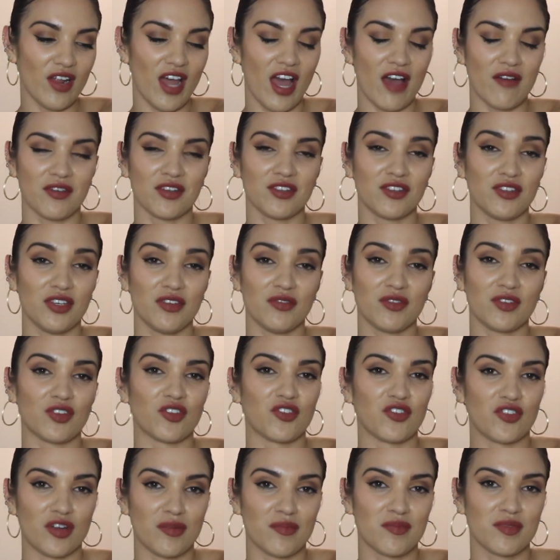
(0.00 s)
having to even
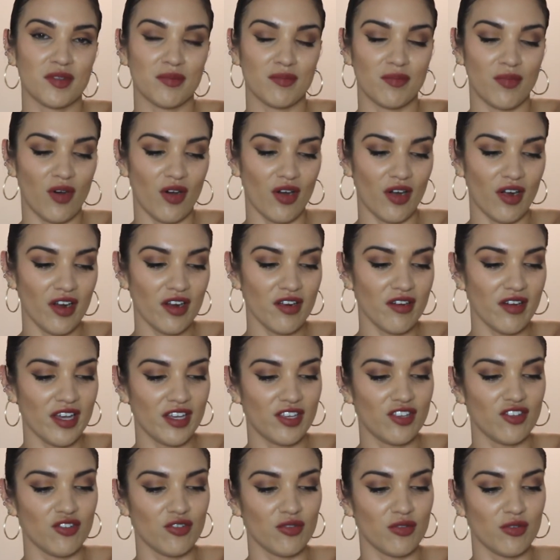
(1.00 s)
grip the bar. Like,
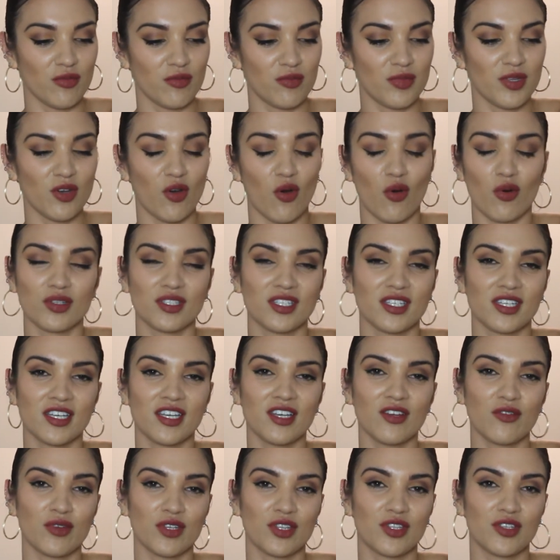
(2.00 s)
you'll be holding
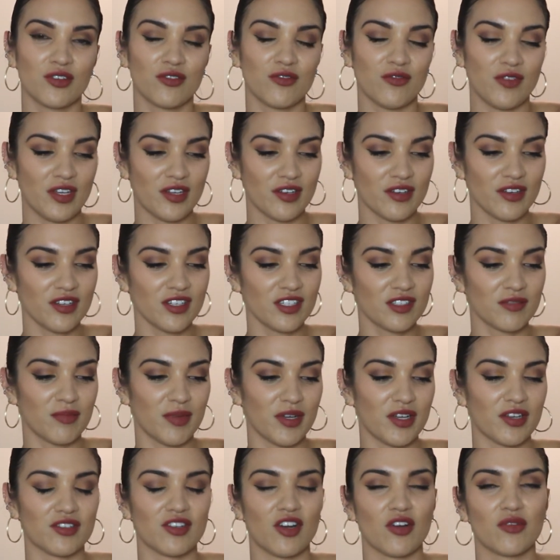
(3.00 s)
it with your fingers, but
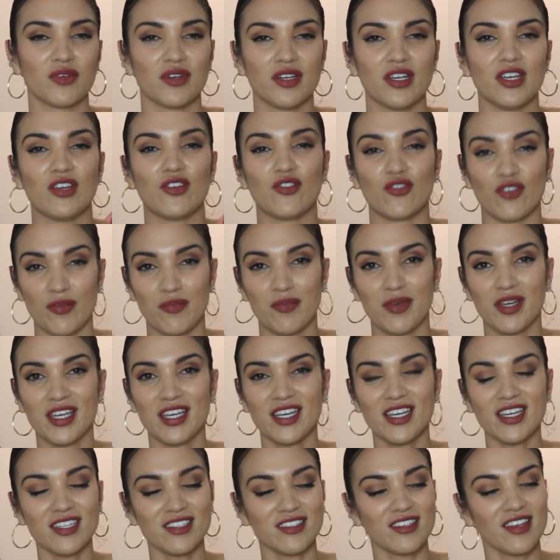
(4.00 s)
you're not really gripping
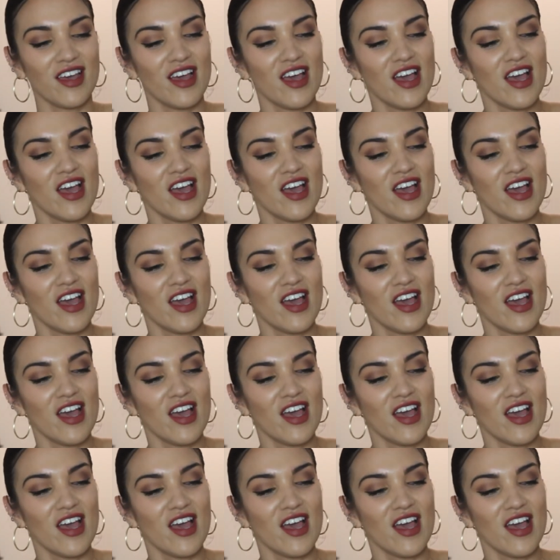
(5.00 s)
it.